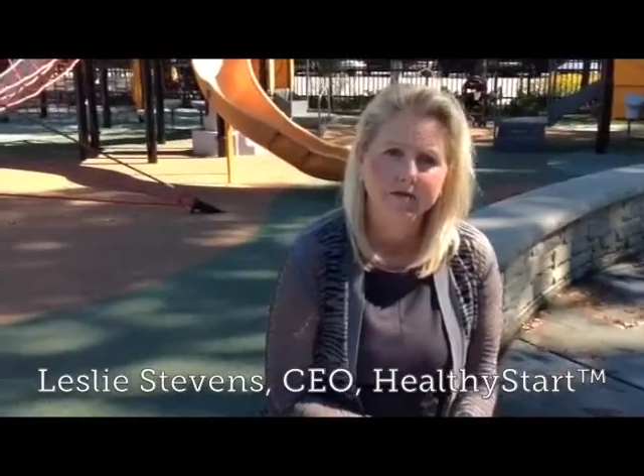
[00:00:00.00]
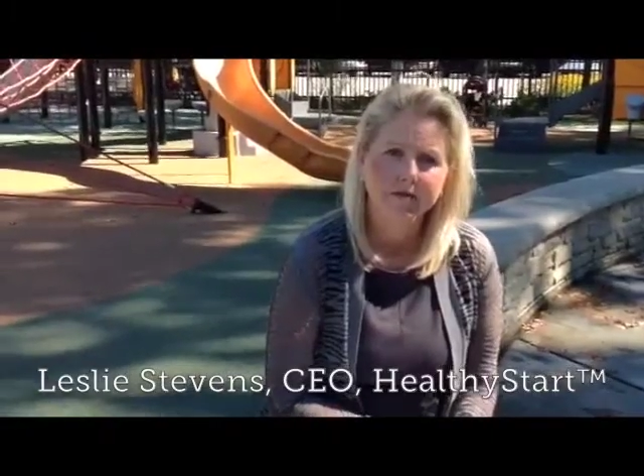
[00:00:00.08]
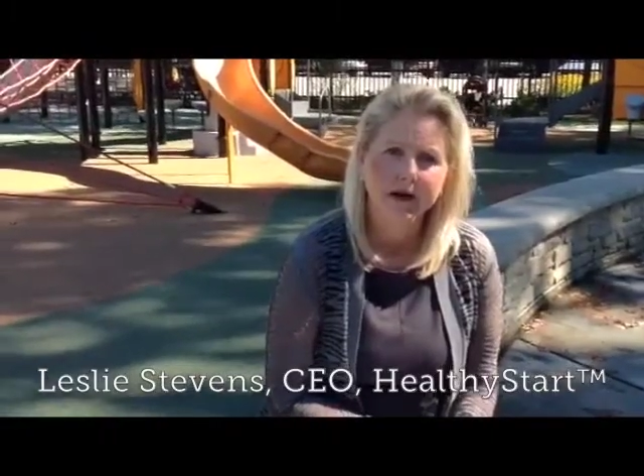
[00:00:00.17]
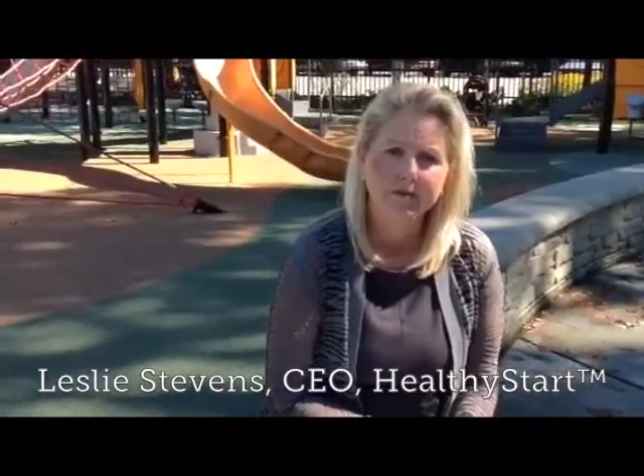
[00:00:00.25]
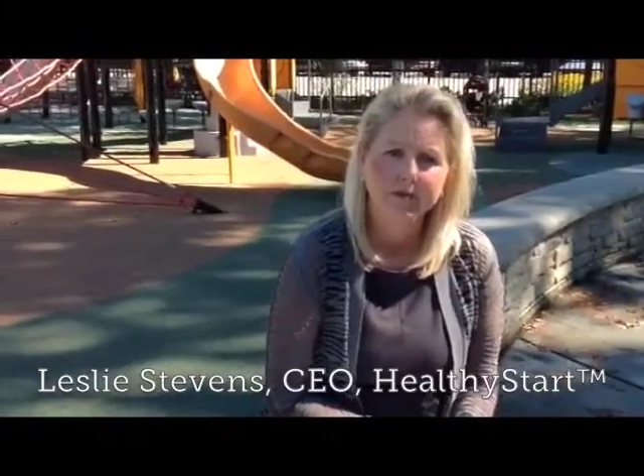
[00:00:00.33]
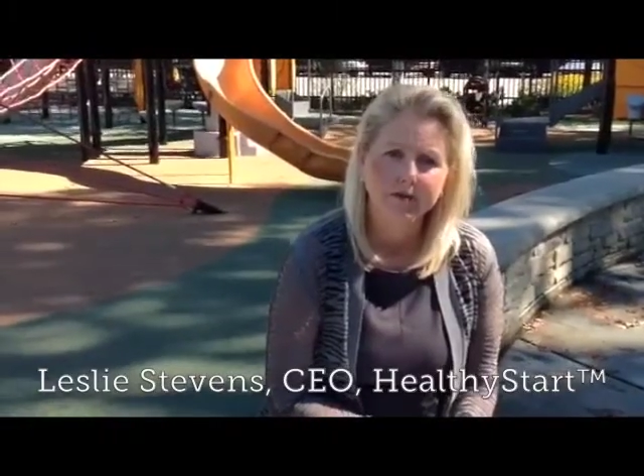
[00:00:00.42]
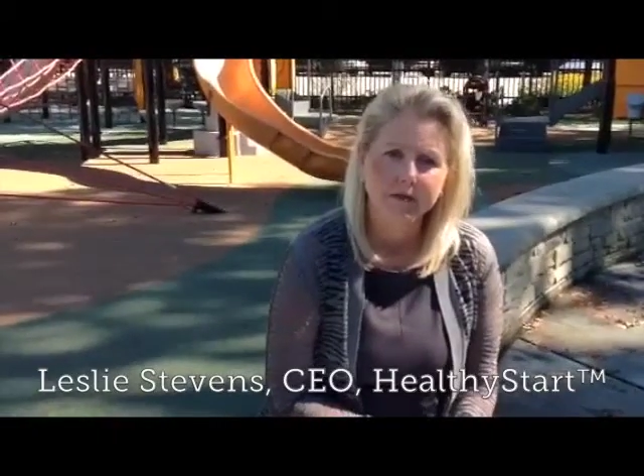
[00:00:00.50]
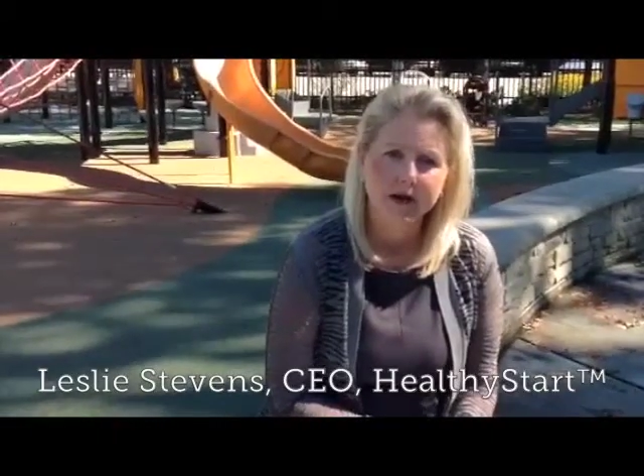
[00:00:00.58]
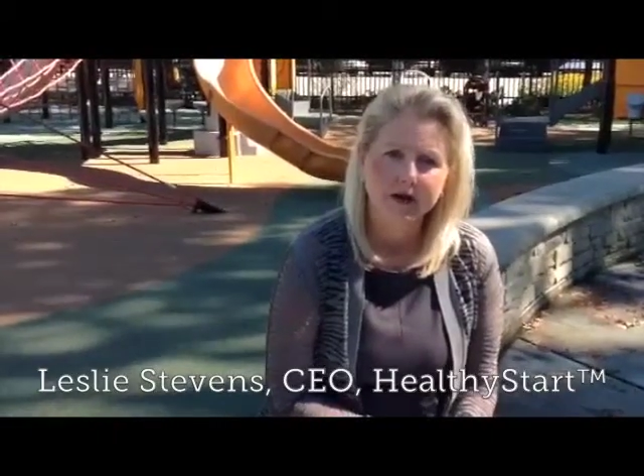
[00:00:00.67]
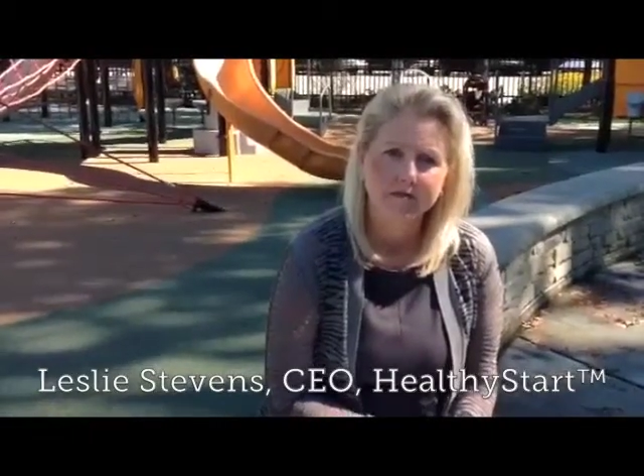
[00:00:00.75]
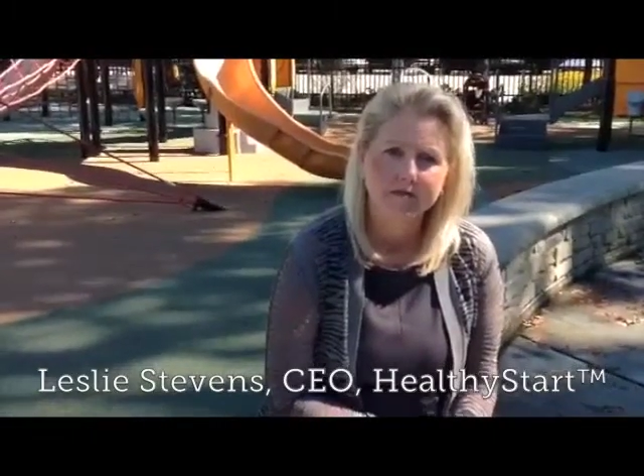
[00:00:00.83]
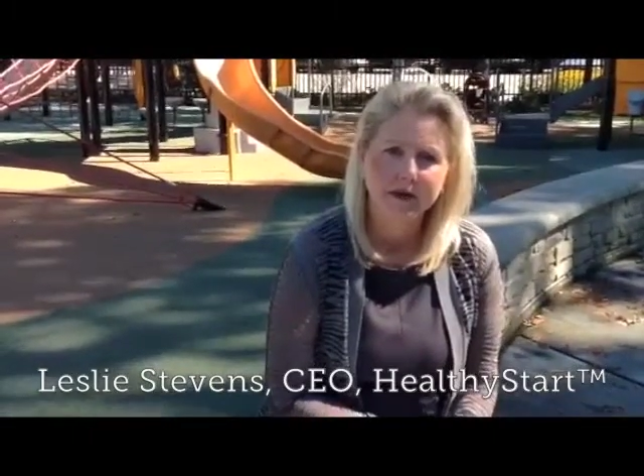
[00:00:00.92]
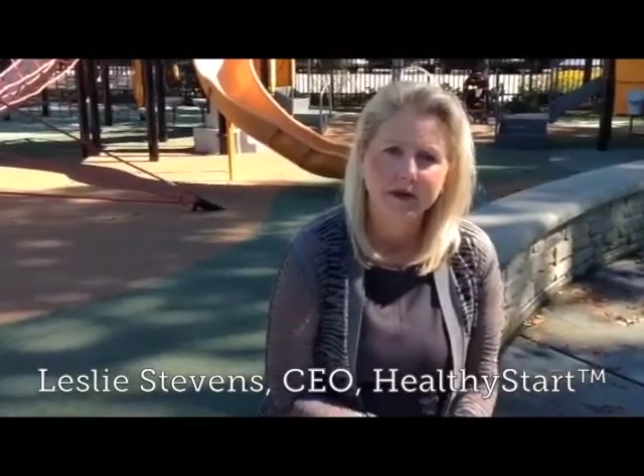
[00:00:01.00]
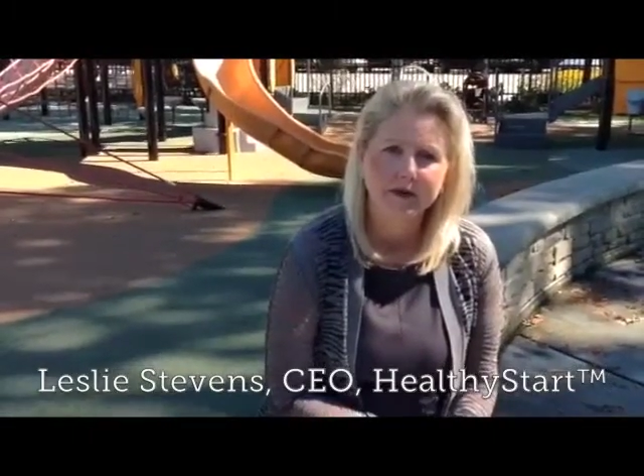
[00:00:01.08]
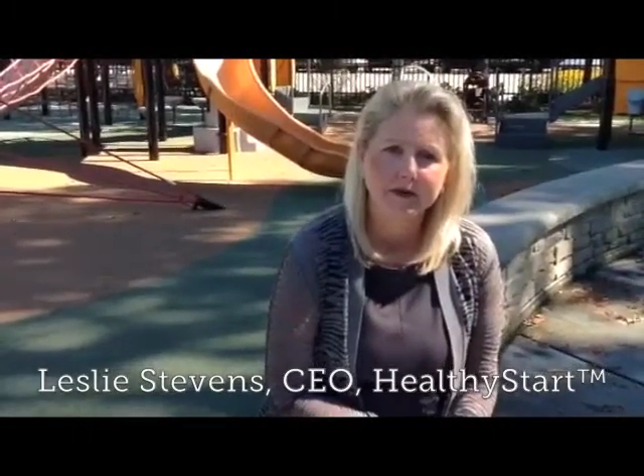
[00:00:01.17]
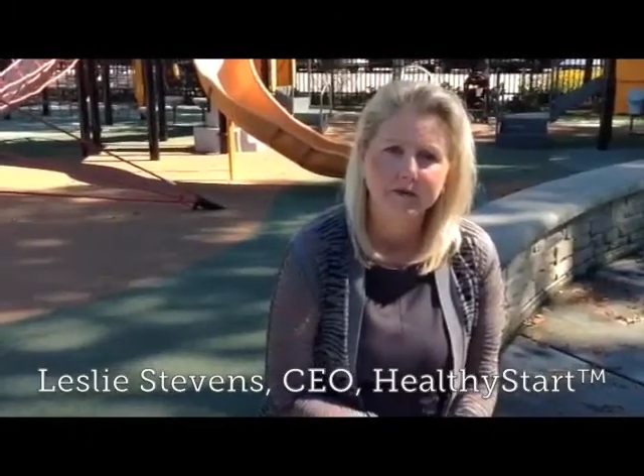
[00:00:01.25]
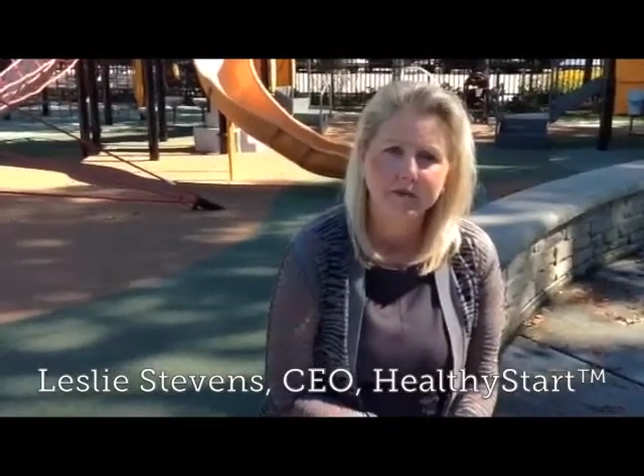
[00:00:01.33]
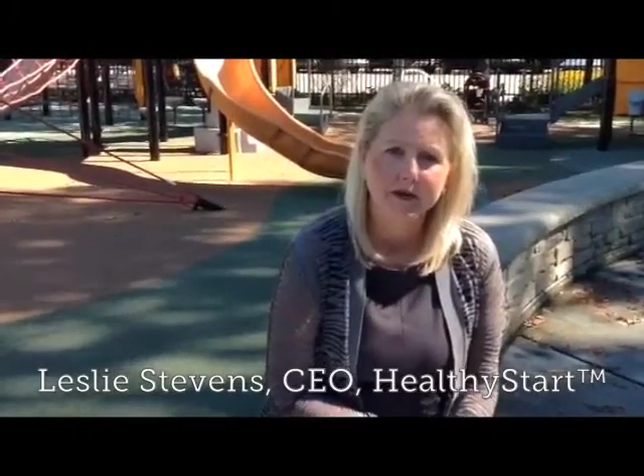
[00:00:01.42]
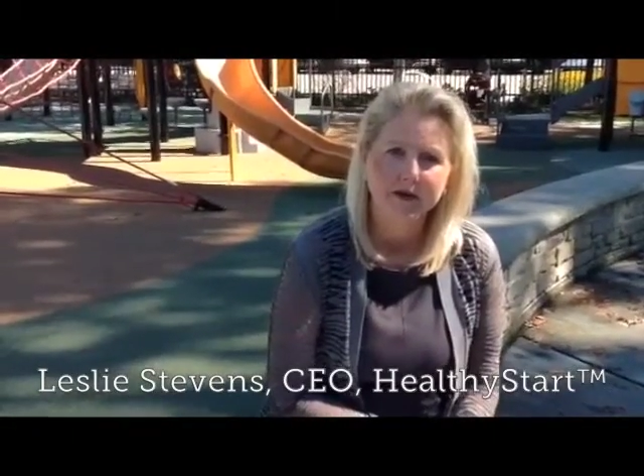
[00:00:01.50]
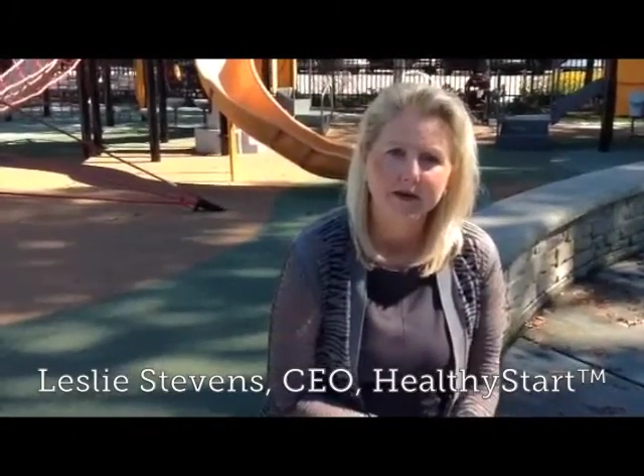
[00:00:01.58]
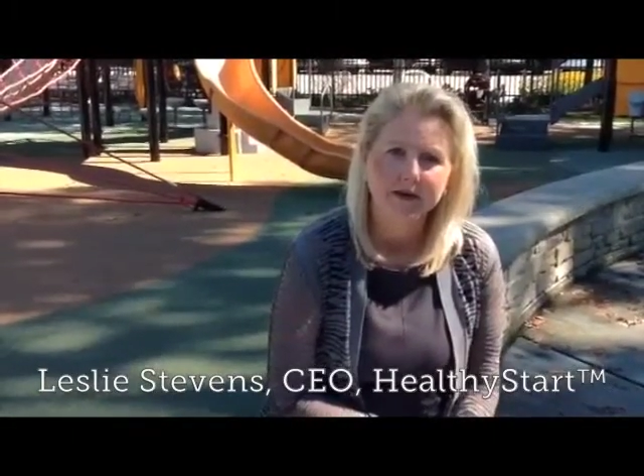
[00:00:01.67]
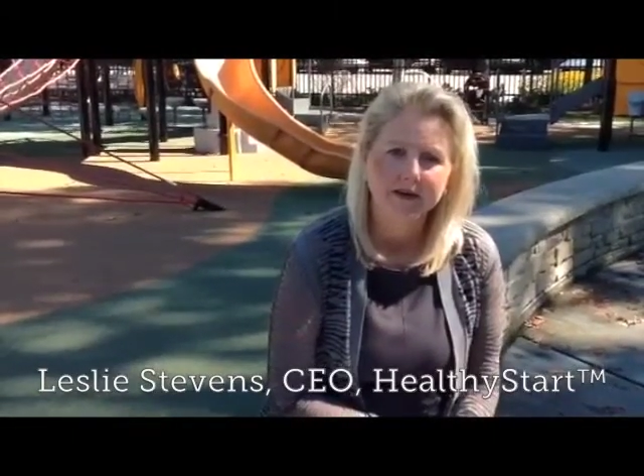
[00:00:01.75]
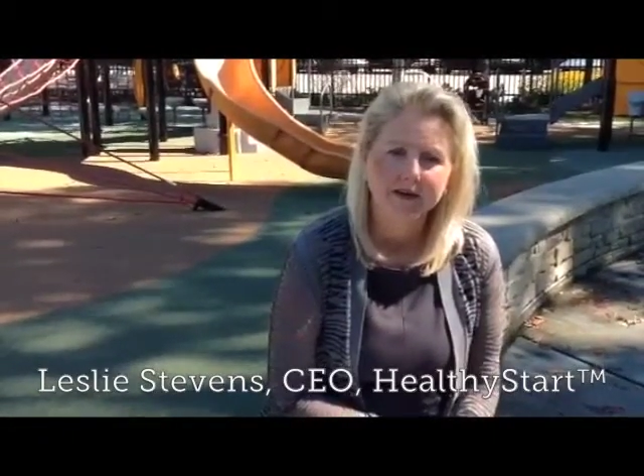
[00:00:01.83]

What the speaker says: mom to mom, parent to parent,